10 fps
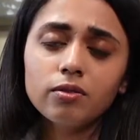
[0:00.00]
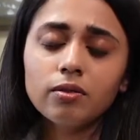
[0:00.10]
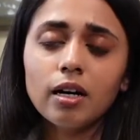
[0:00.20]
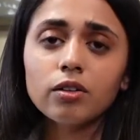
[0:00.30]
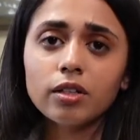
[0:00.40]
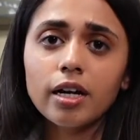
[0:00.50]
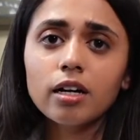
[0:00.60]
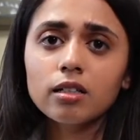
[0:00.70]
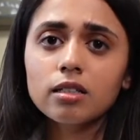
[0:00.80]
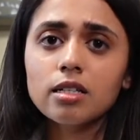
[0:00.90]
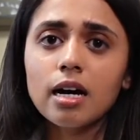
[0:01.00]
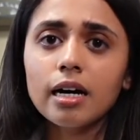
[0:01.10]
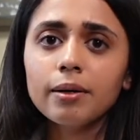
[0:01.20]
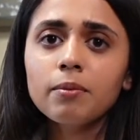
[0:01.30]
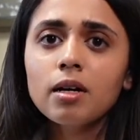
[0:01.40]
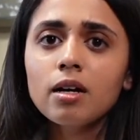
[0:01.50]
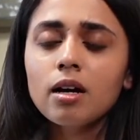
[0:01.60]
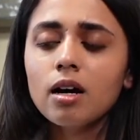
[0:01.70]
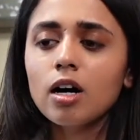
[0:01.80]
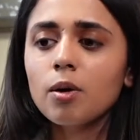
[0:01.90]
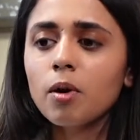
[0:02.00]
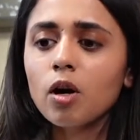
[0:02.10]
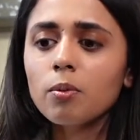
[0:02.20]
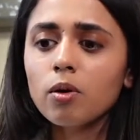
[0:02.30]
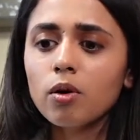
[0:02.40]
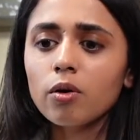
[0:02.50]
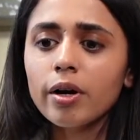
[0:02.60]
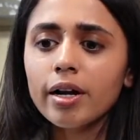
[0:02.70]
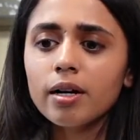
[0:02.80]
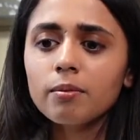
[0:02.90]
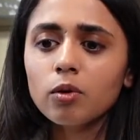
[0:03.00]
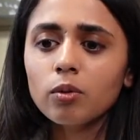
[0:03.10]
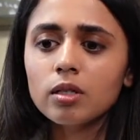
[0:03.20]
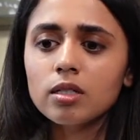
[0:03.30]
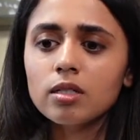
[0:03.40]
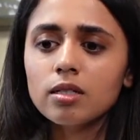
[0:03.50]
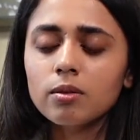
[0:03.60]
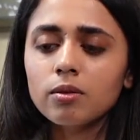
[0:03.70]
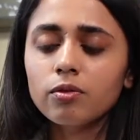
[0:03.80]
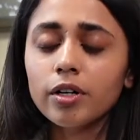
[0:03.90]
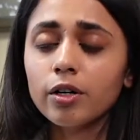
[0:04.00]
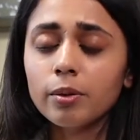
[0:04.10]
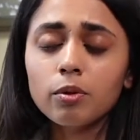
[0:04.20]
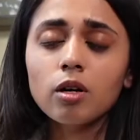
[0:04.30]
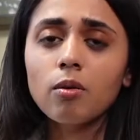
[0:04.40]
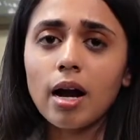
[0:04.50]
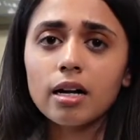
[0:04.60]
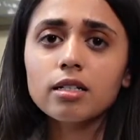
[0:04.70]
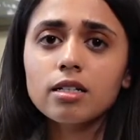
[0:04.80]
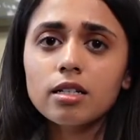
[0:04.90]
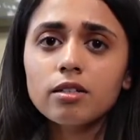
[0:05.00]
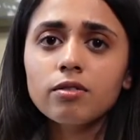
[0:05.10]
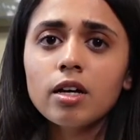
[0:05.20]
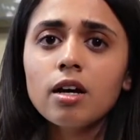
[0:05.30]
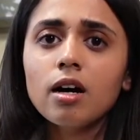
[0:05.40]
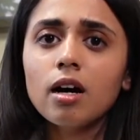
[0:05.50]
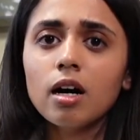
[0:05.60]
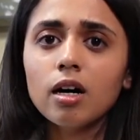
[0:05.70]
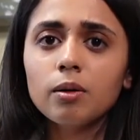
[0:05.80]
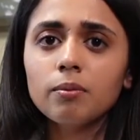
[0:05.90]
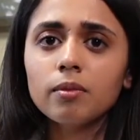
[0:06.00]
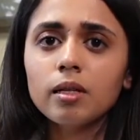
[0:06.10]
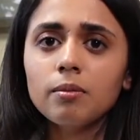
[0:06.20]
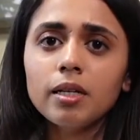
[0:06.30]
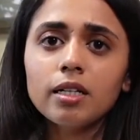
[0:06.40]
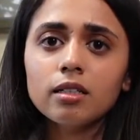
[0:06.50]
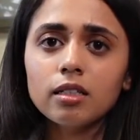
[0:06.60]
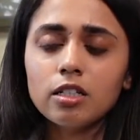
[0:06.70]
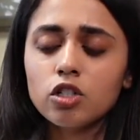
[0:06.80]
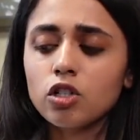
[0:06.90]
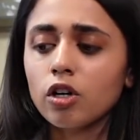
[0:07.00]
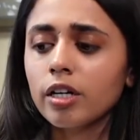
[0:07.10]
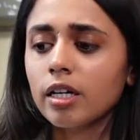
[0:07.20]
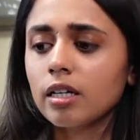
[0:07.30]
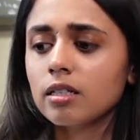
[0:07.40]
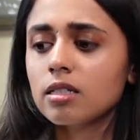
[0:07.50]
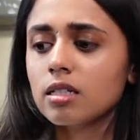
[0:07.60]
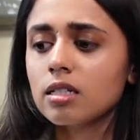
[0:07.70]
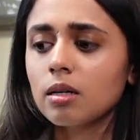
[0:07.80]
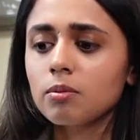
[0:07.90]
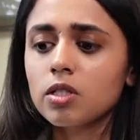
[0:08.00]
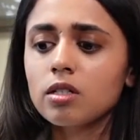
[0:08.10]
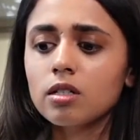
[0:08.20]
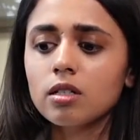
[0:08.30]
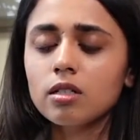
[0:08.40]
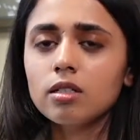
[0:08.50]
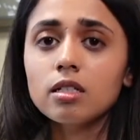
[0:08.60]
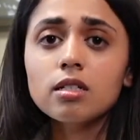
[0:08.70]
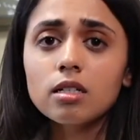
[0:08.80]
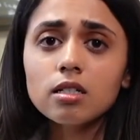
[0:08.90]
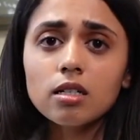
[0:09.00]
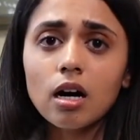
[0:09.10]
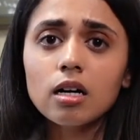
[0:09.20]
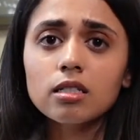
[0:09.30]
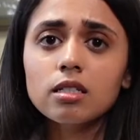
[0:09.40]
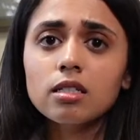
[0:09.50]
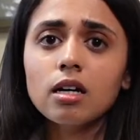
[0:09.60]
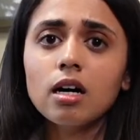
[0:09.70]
healthcare at the time. Our program was very proactive, immediately starting systems to distance us,